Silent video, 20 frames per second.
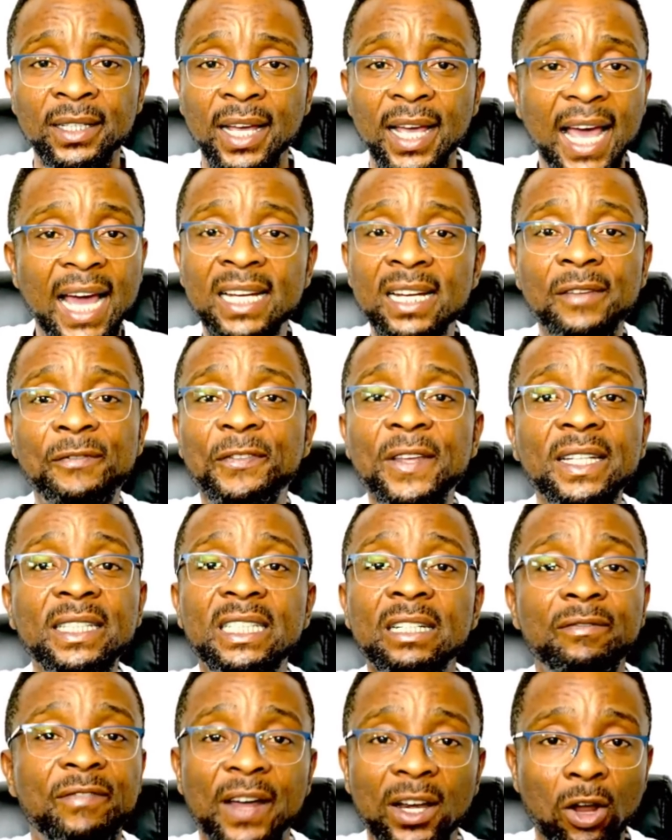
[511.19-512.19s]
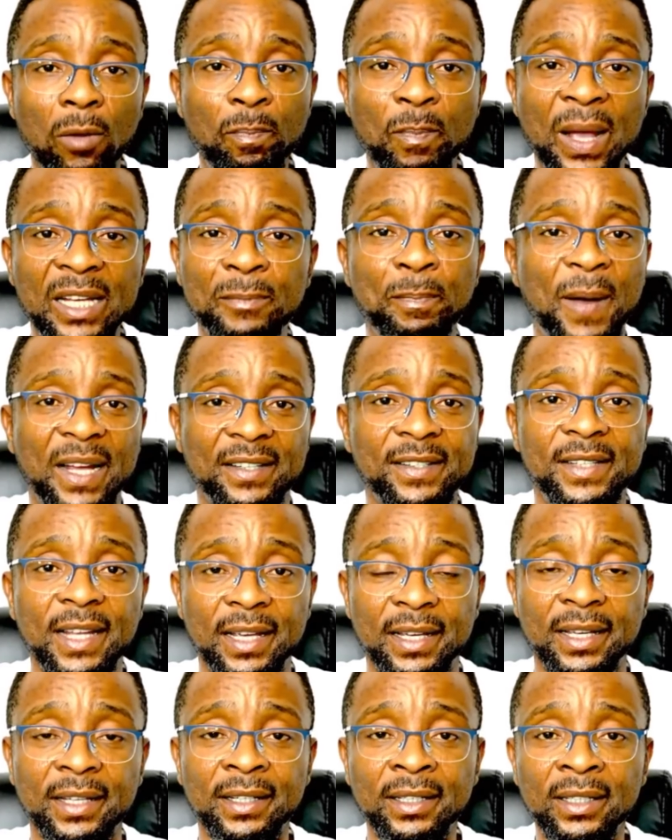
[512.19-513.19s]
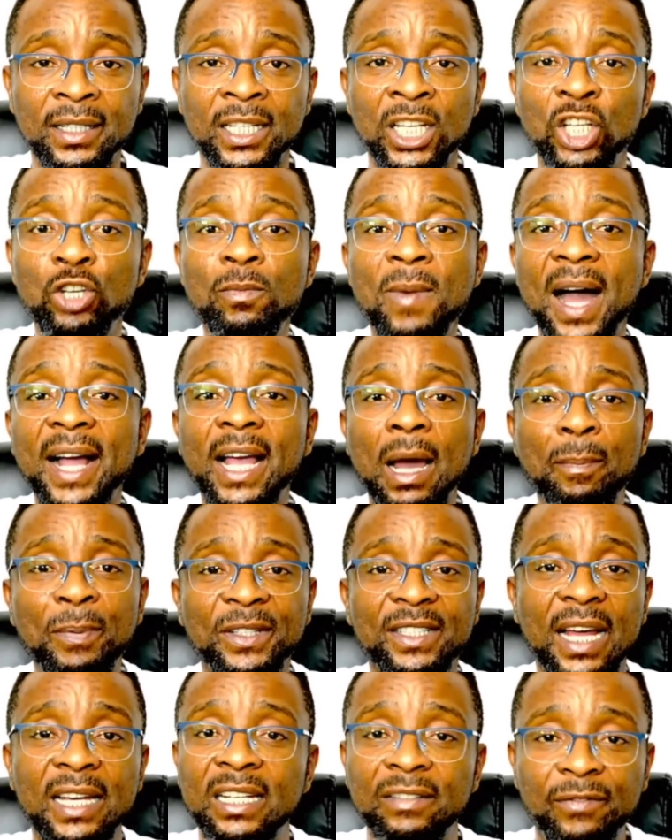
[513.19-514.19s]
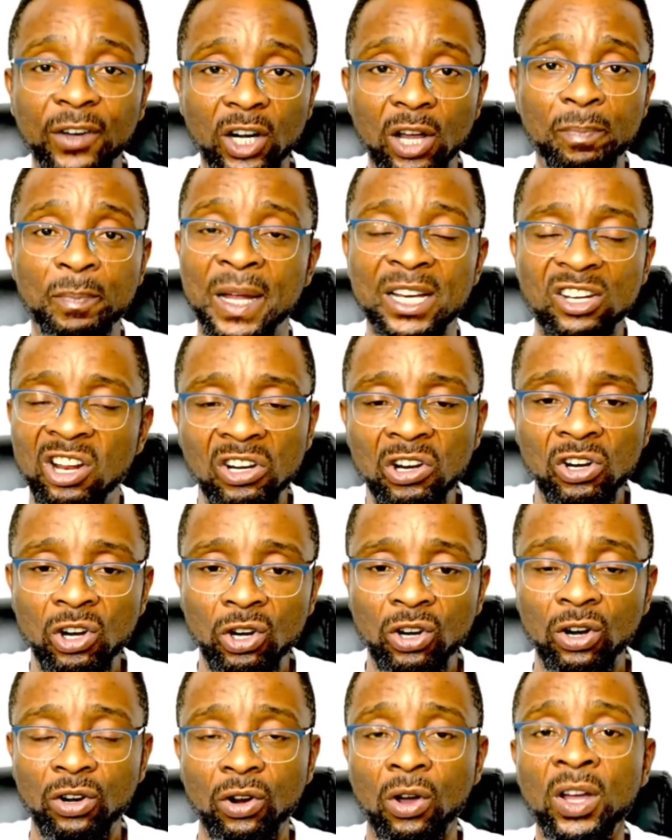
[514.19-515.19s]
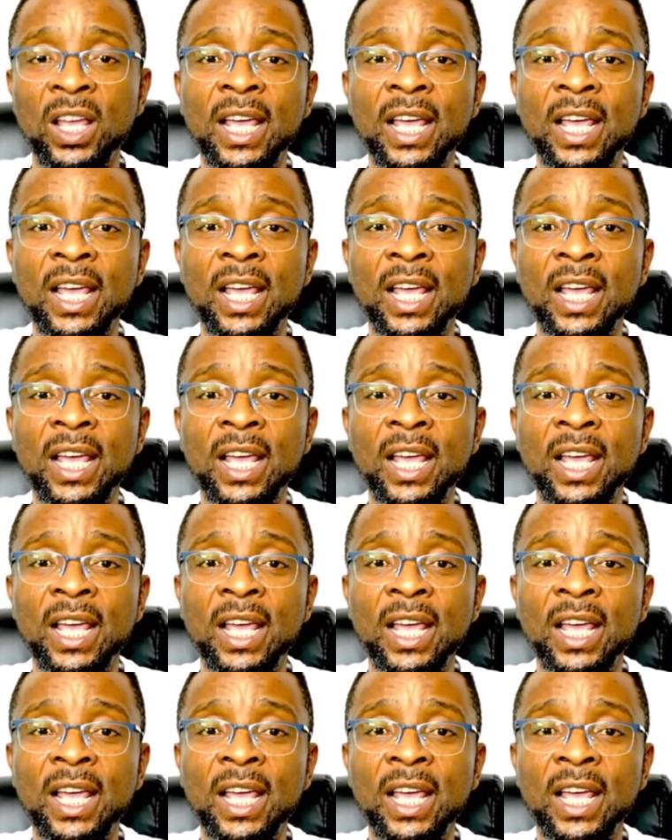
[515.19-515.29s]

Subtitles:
anything development per se, human capital development. No.